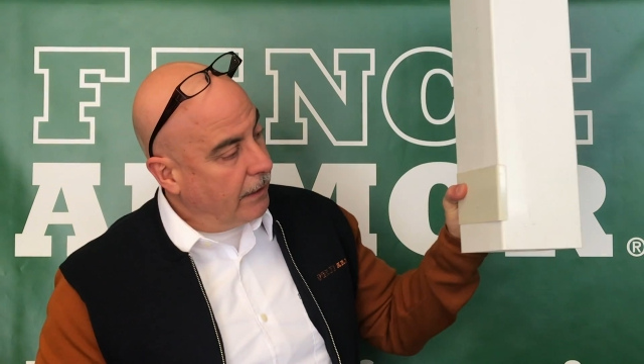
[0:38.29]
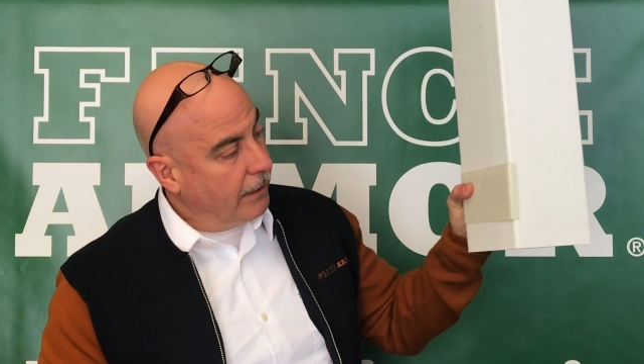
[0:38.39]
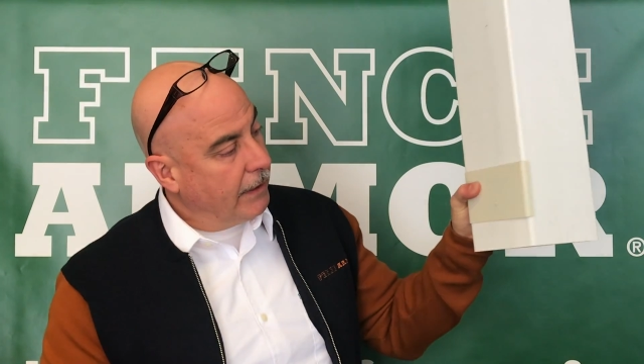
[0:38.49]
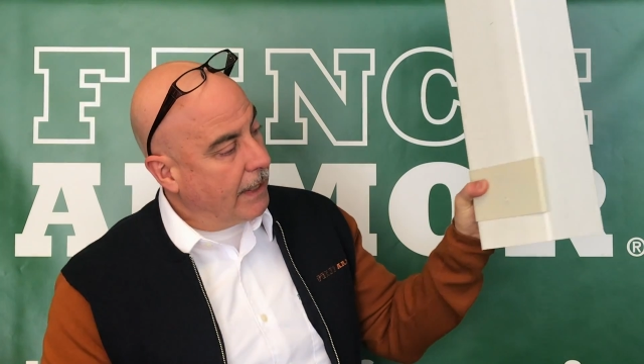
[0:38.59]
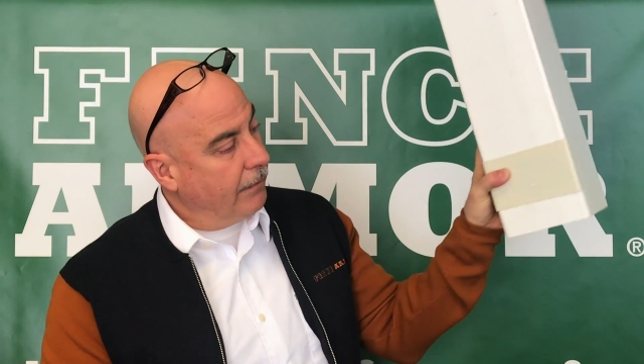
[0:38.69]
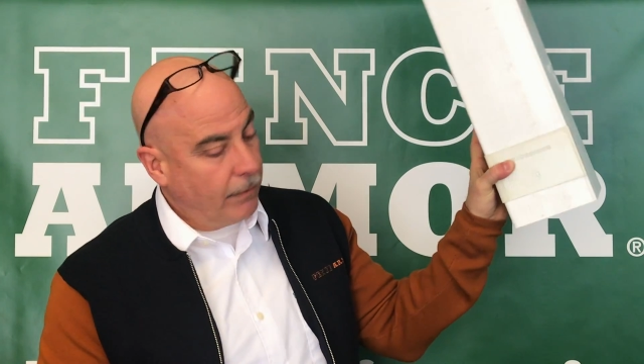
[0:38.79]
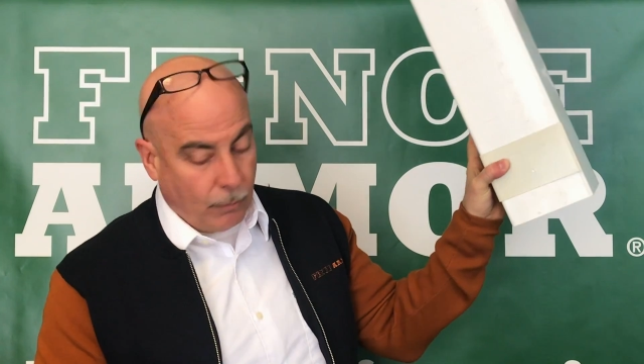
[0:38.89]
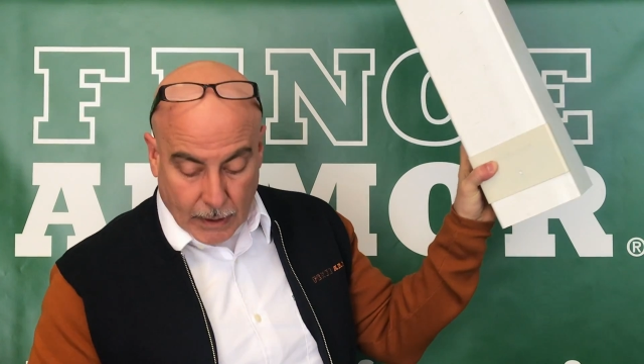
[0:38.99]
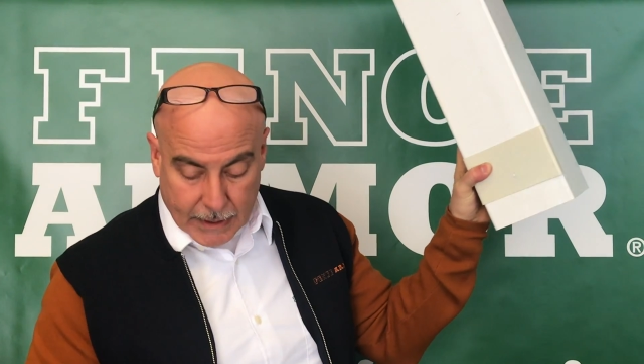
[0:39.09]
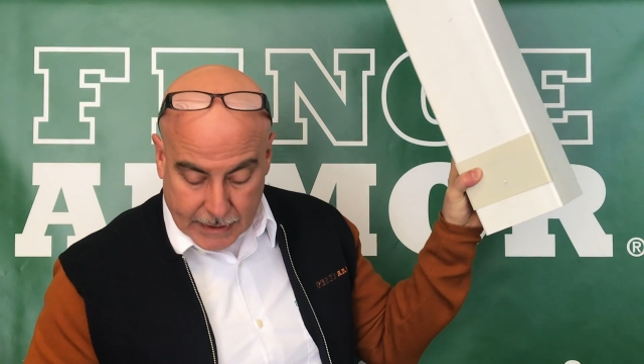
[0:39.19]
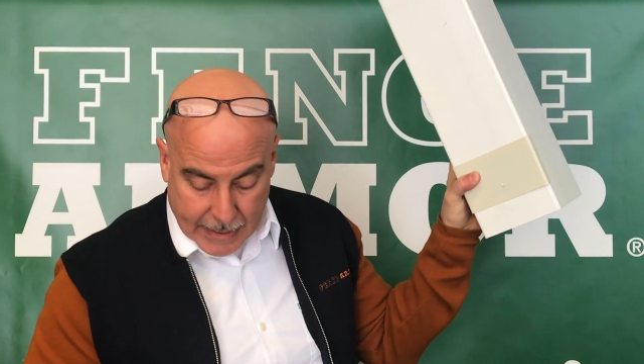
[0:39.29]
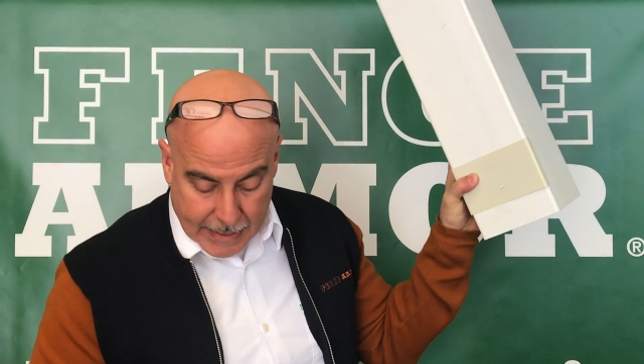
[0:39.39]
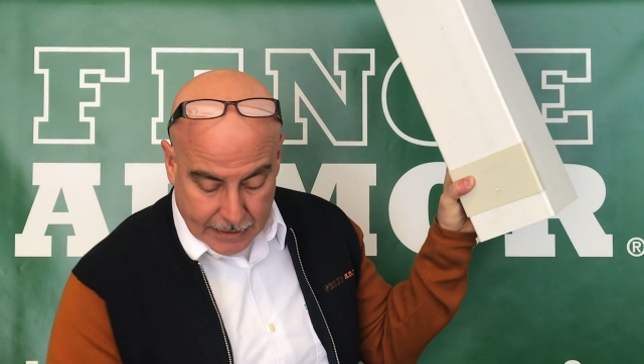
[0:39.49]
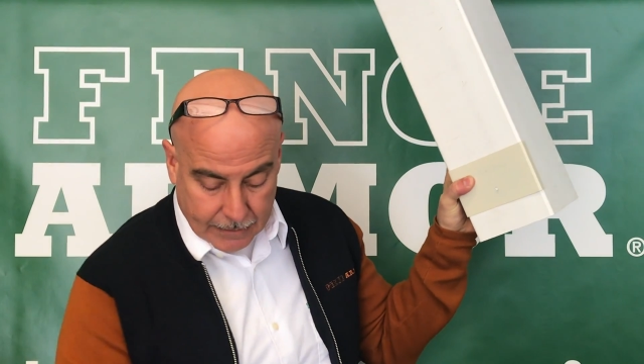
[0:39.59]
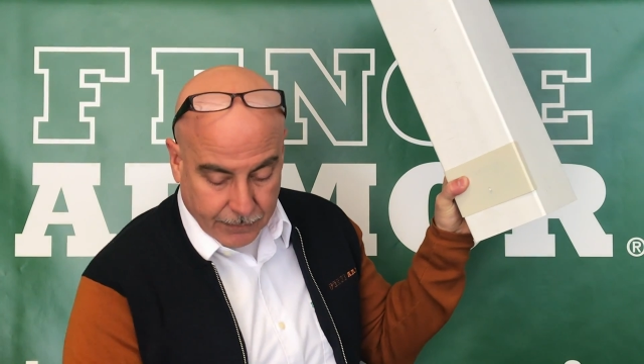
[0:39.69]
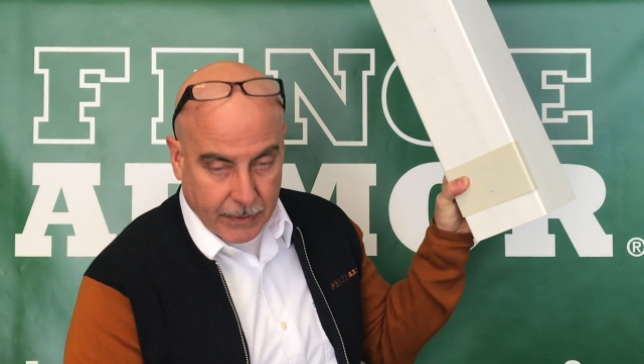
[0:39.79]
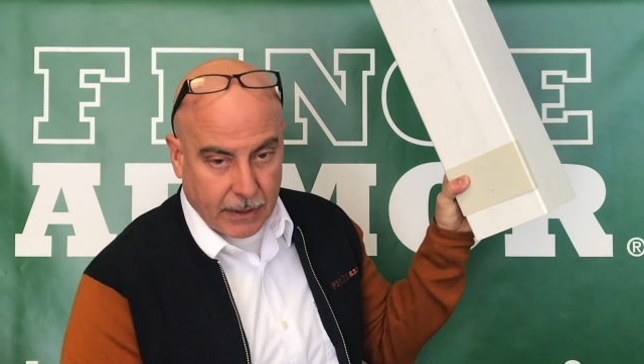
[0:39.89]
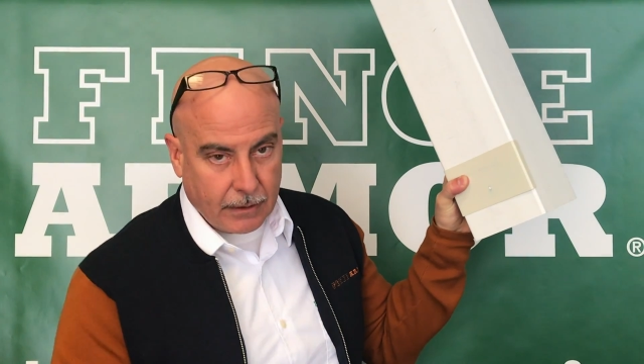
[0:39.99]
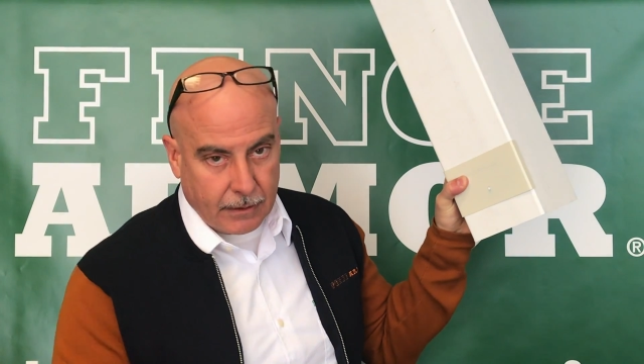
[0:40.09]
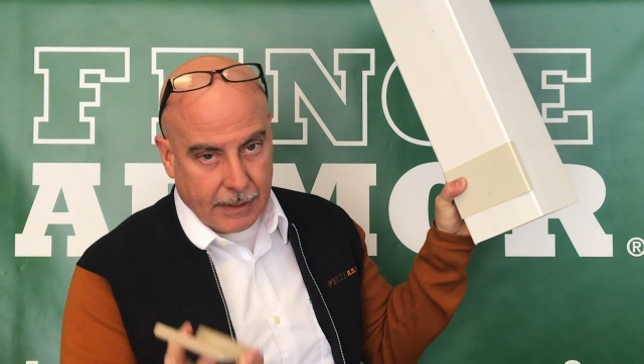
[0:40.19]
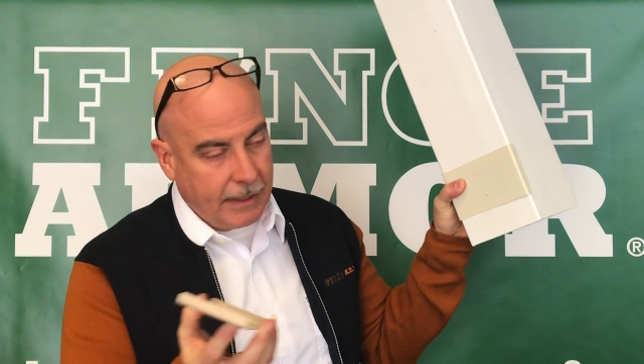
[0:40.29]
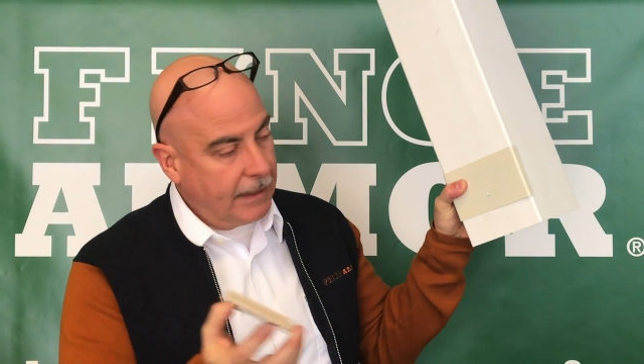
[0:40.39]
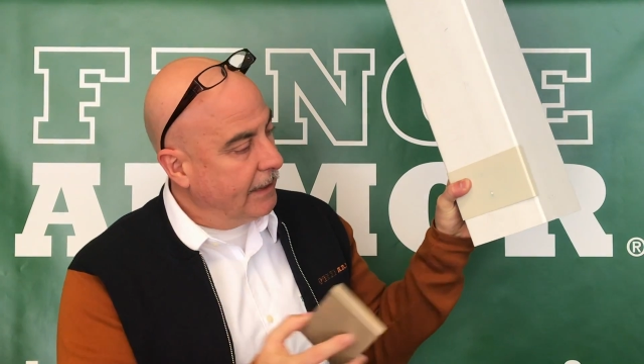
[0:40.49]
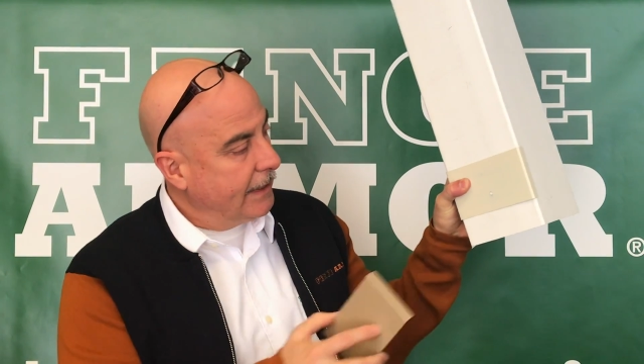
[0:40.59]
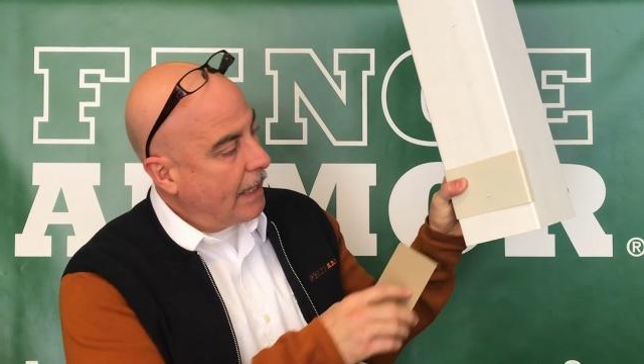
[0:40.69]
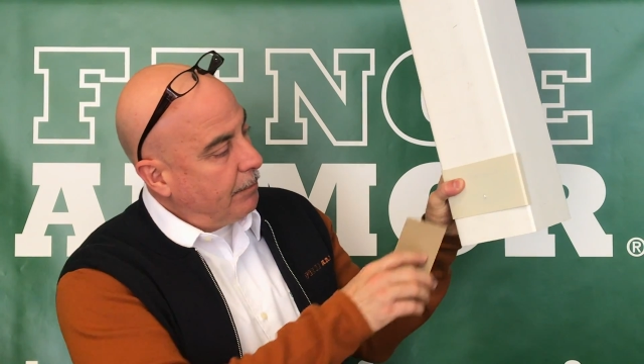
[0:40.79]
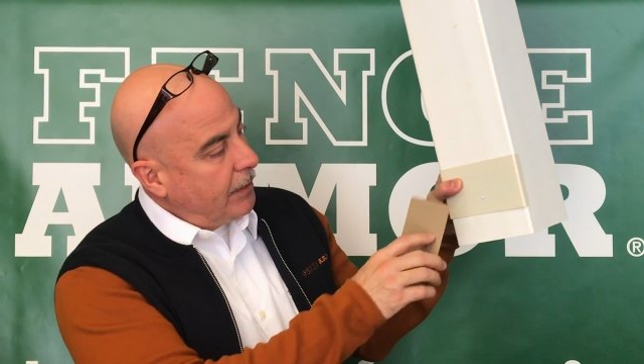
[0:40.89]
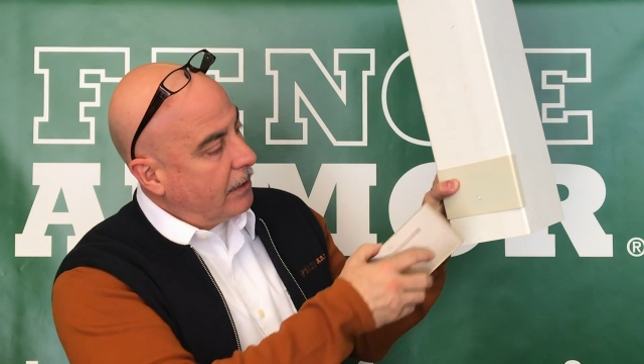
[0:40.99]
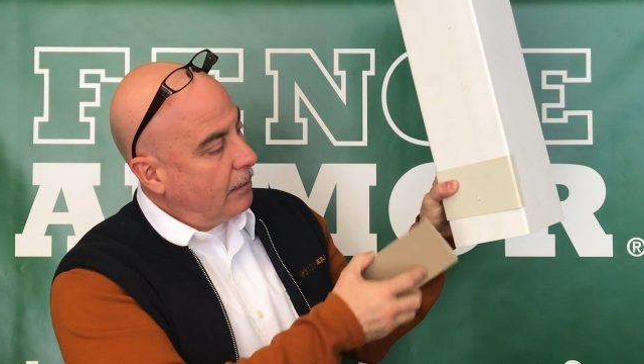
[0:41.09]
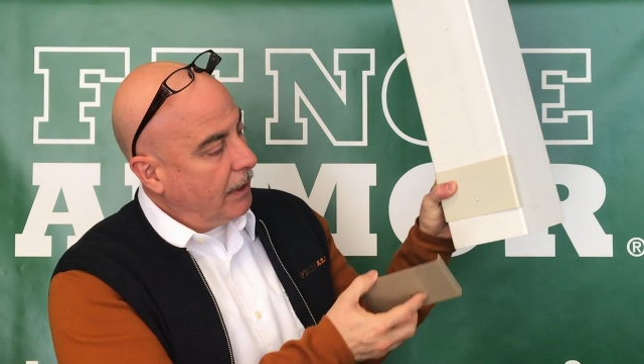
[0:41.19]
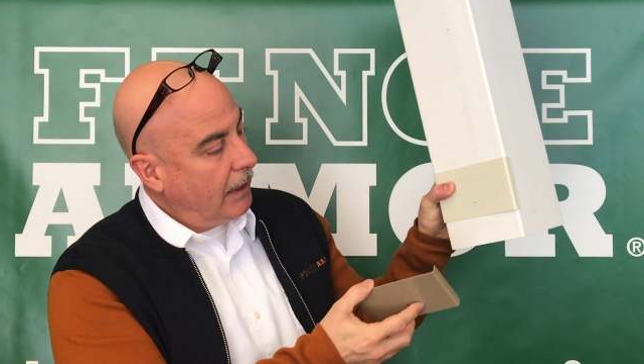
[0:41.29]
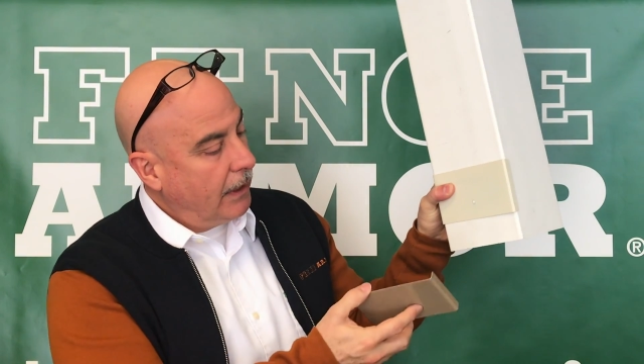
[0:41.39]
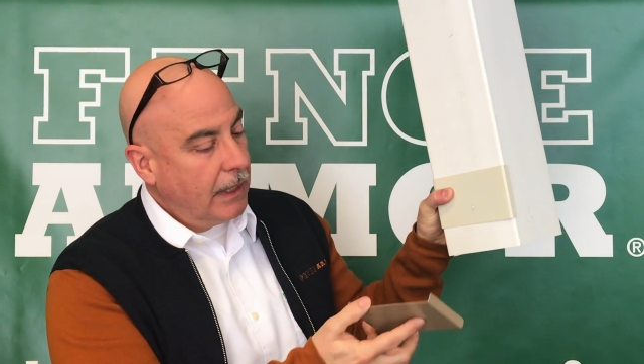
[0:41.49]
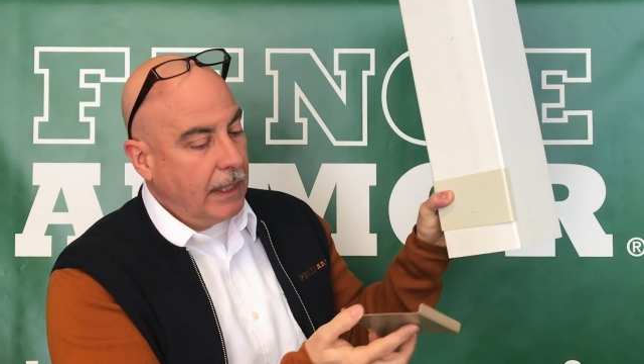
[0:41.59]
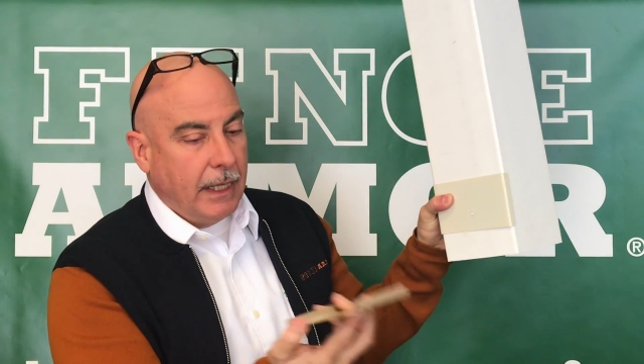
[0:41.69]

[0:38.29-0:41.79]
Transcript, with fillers: here you have one side, this happens to be